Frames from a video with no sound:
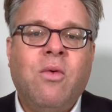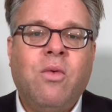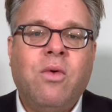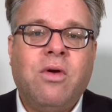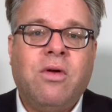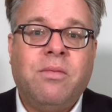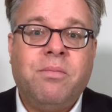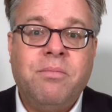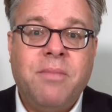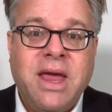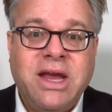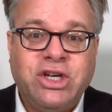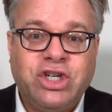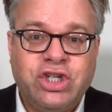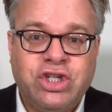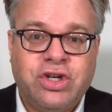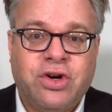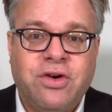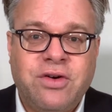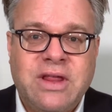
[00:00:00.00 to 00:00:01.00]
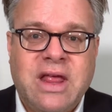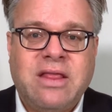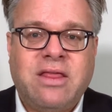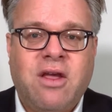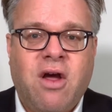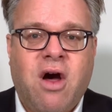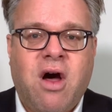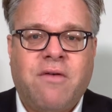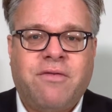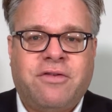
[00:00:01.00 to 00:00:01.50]
will make sure that
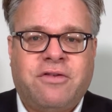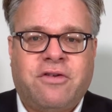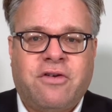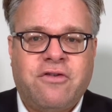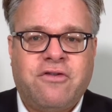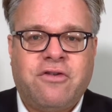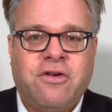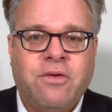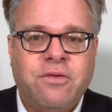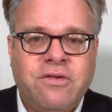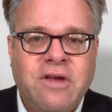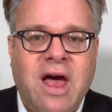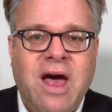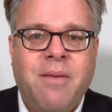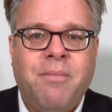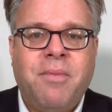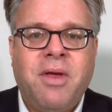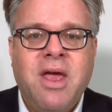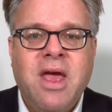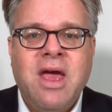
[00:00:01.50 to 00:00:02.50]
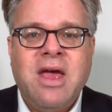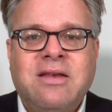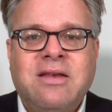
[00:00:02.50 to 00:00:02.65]
the officer shows up